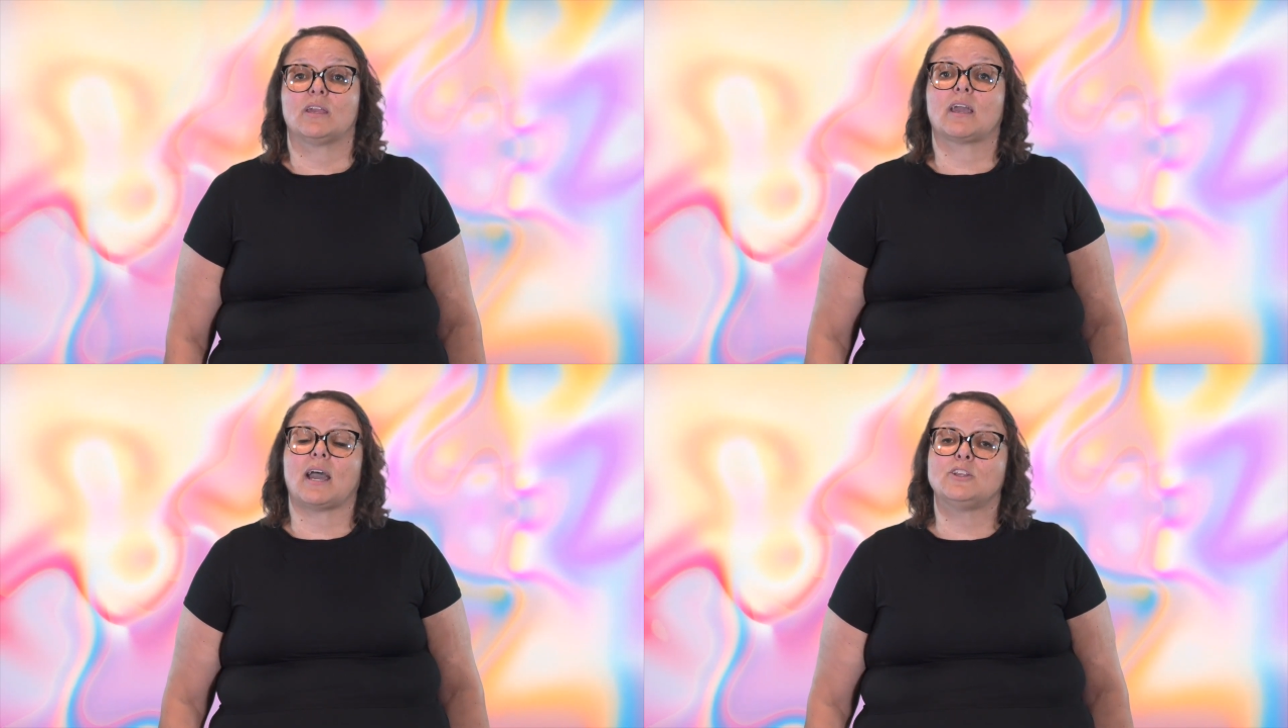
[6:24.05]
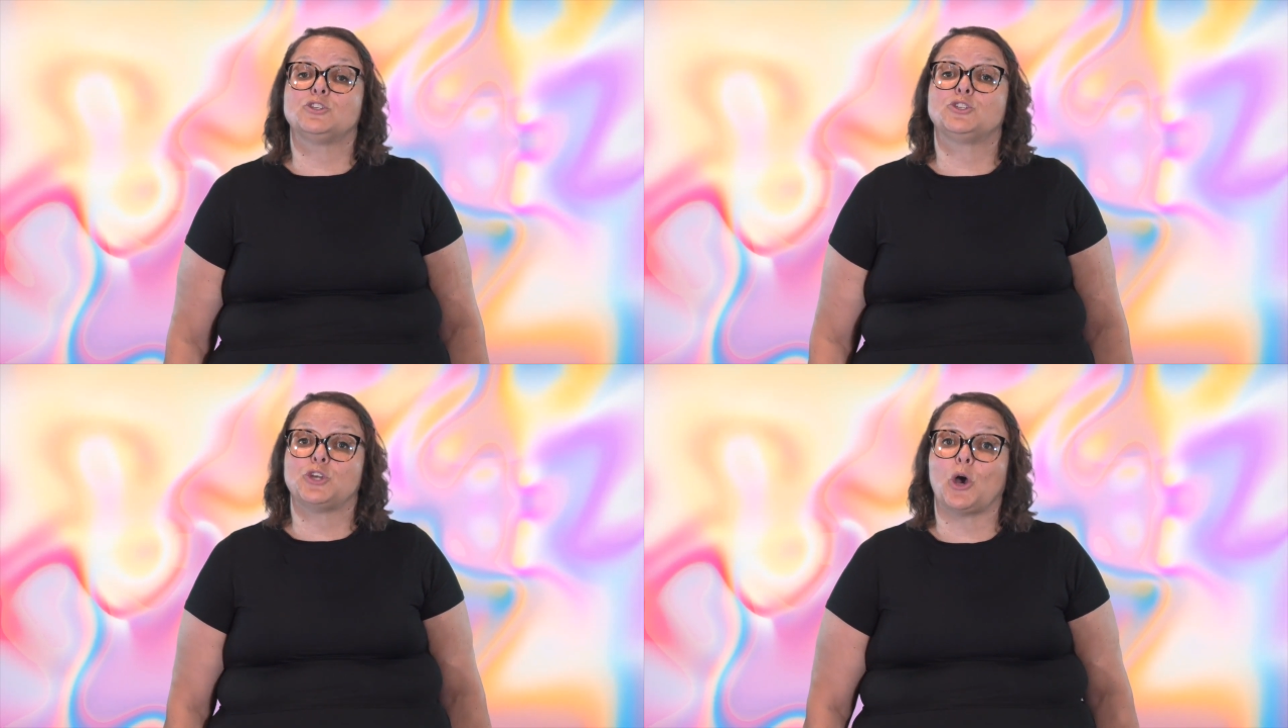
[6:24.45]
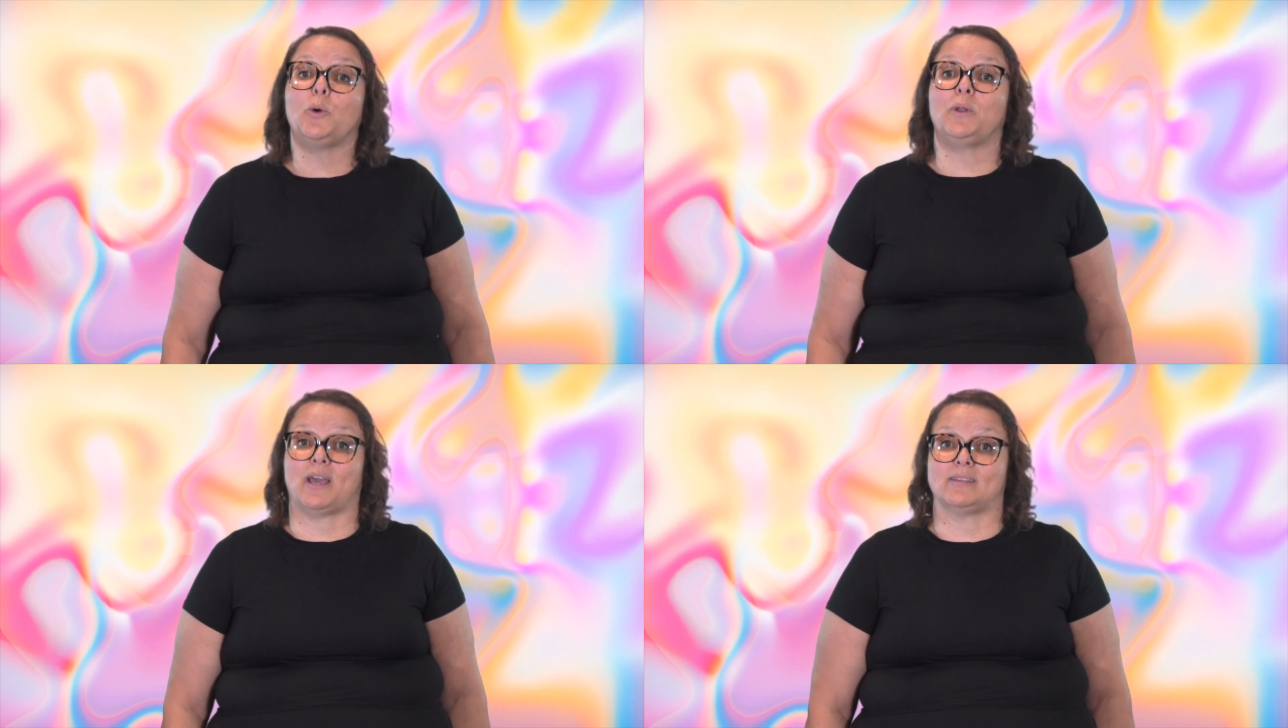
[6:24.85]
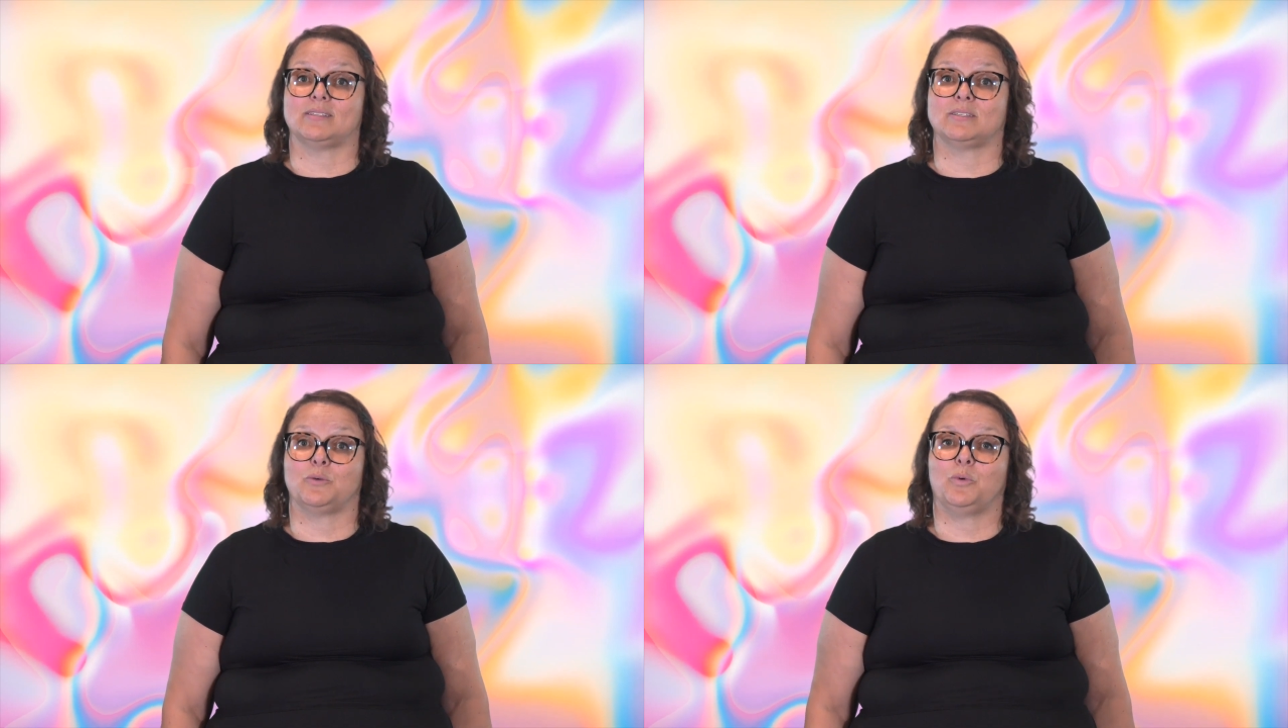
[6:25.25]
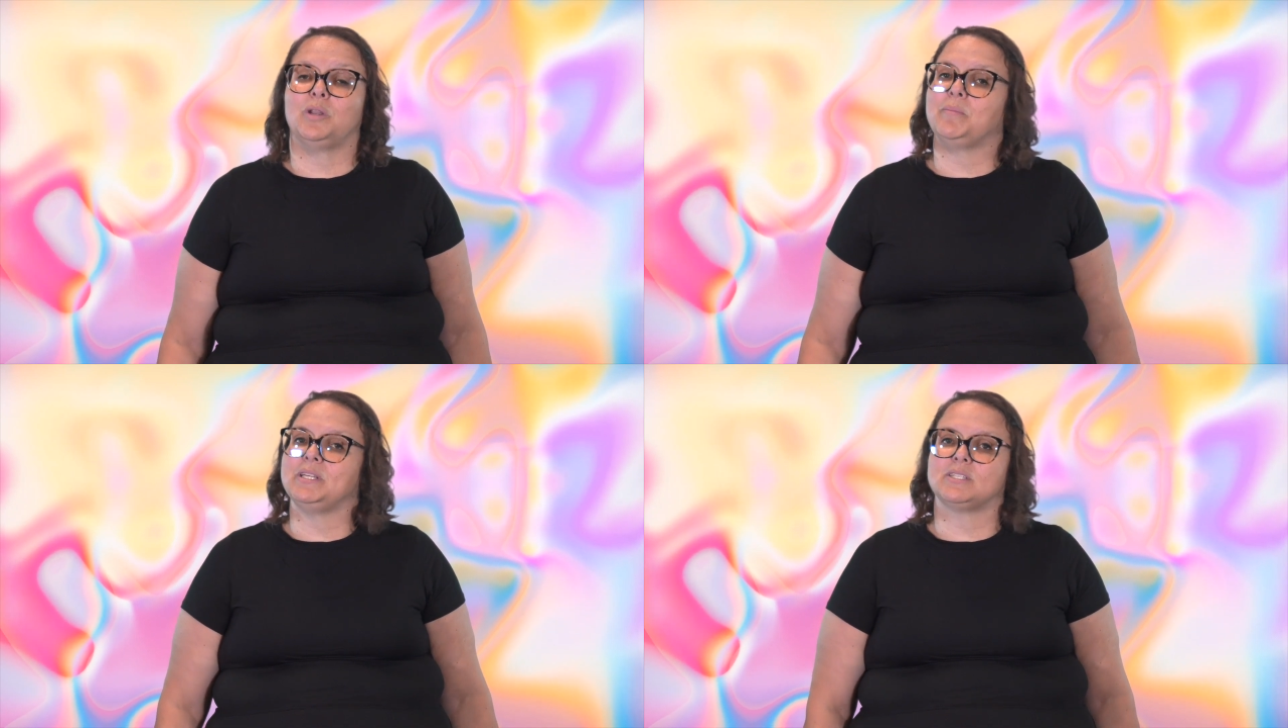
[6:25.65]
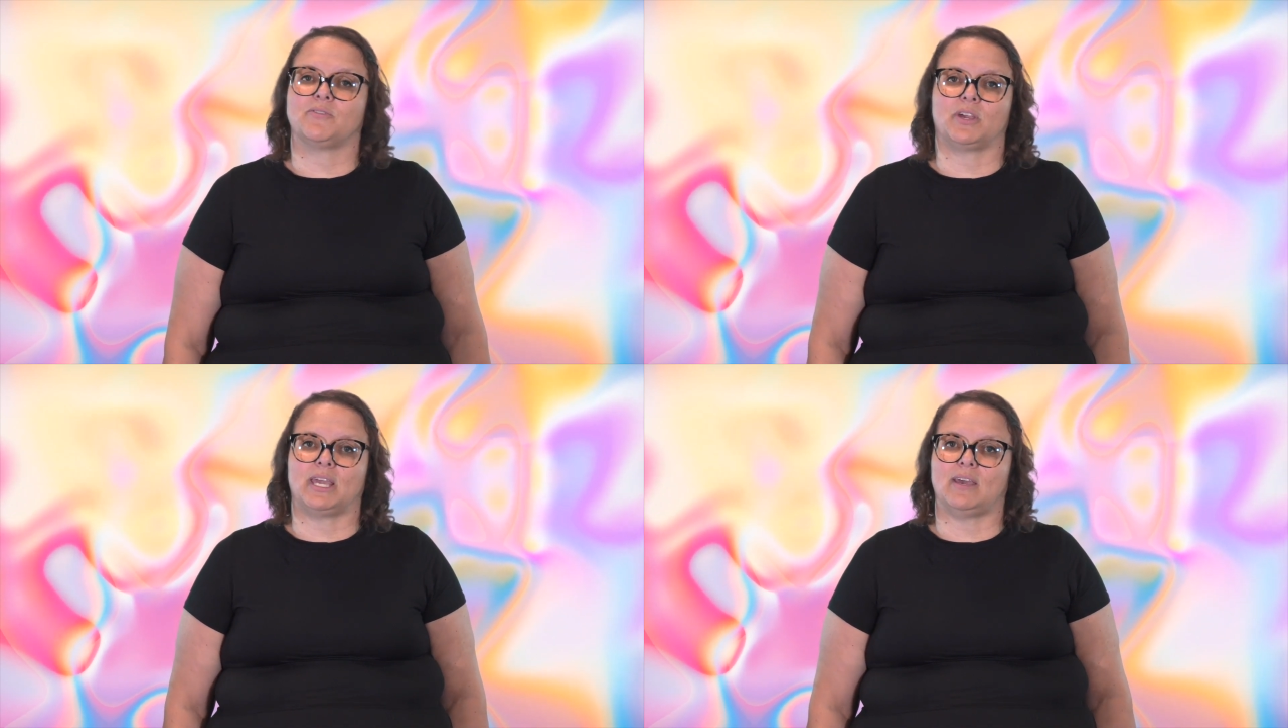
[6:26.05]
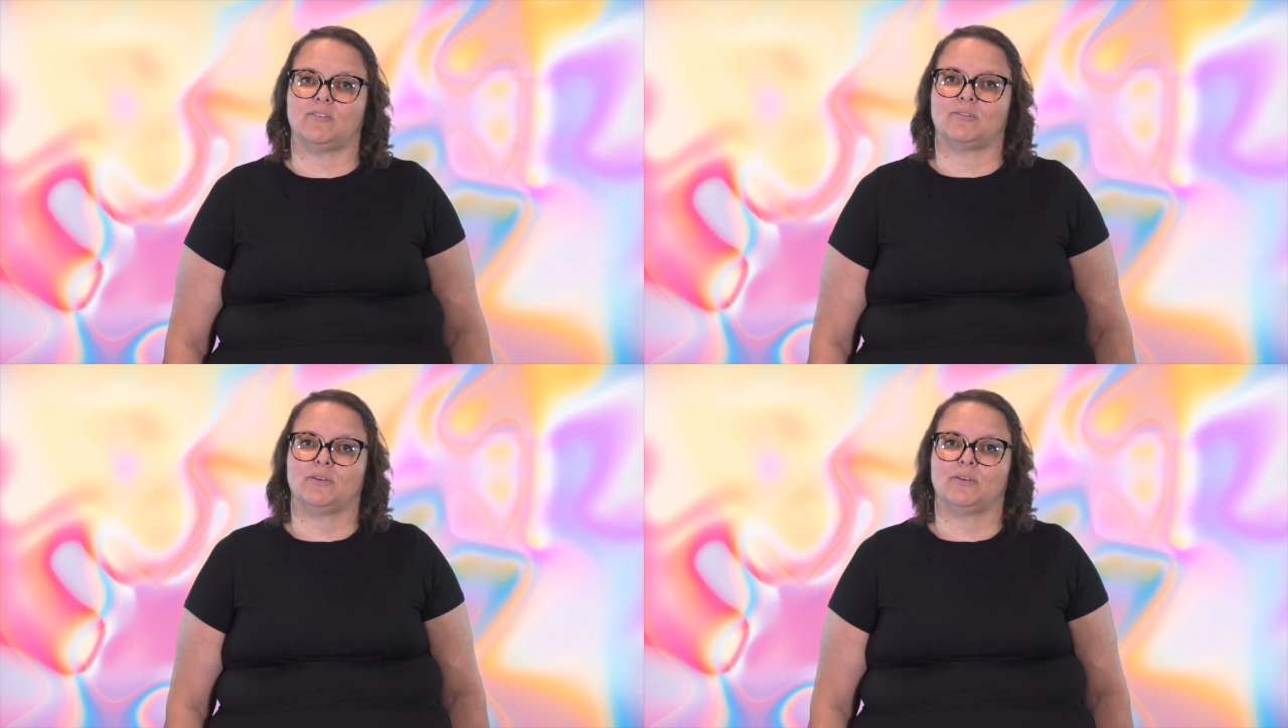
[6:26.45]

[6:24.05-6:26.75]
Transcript: God showed us what it means to forgive.